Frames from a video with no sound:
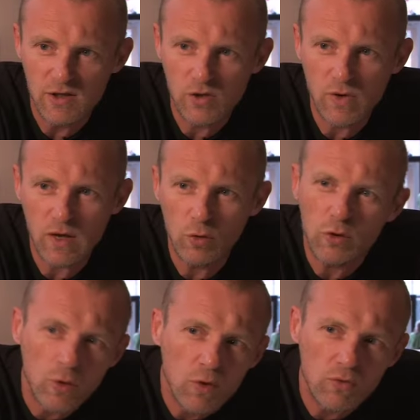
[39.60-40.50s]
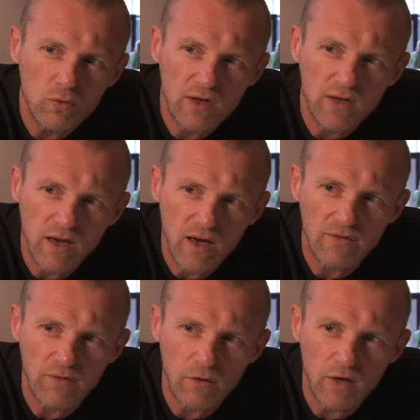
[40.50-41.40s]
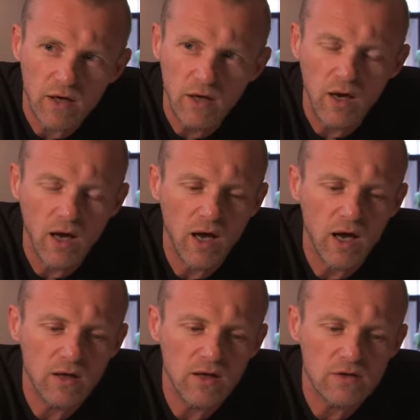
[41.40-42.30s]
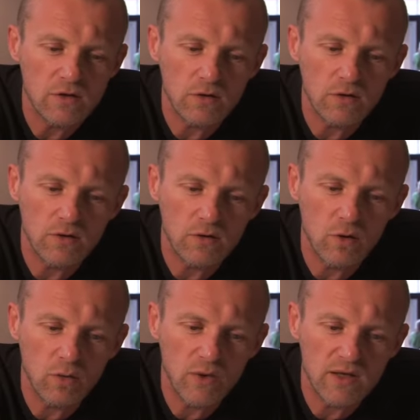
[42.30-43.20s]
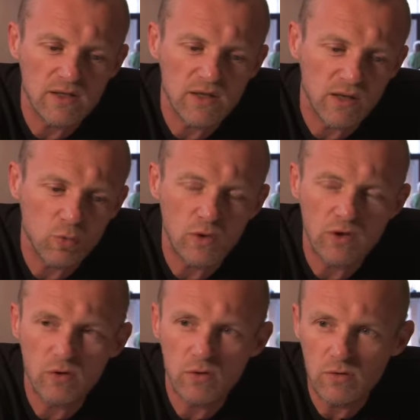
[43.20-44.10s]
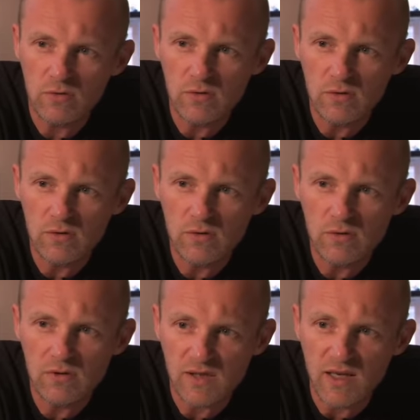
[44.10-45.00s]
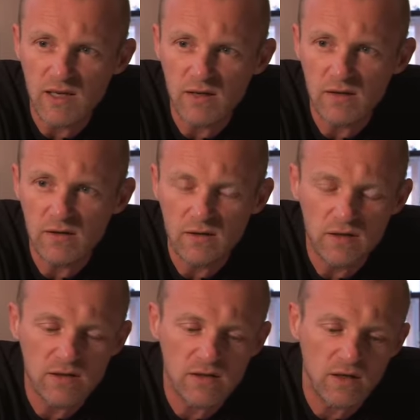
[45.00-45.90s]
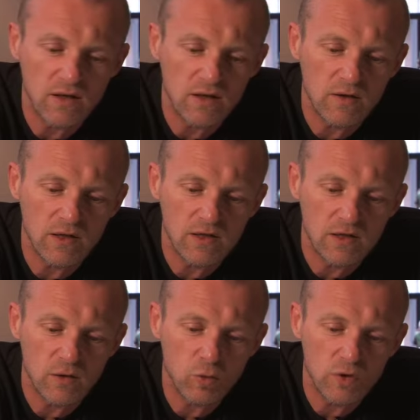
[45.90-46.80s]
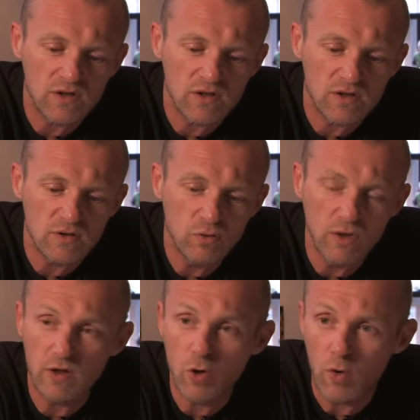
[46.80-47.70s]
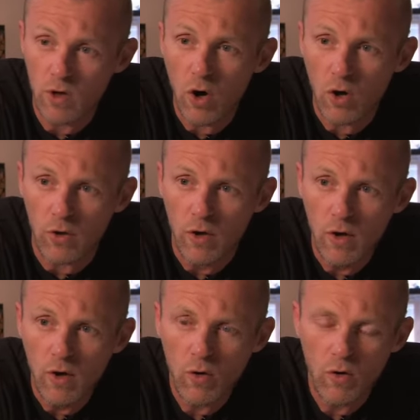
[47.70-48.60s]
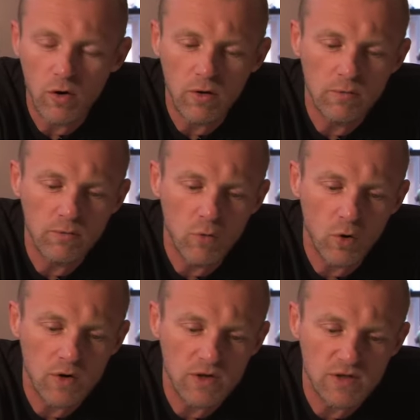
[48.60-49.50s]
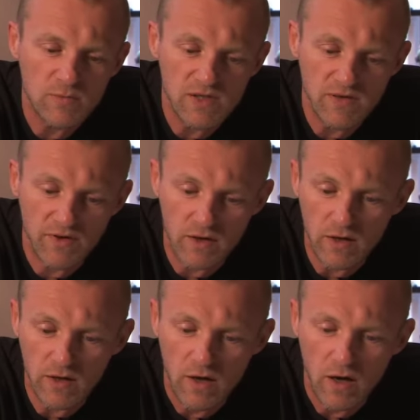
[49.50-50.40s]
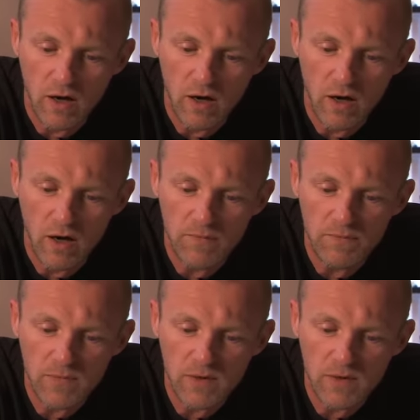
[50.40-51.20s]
So you have to look really carefully, and it's not always that what you see is what's really going on, or more specifically, you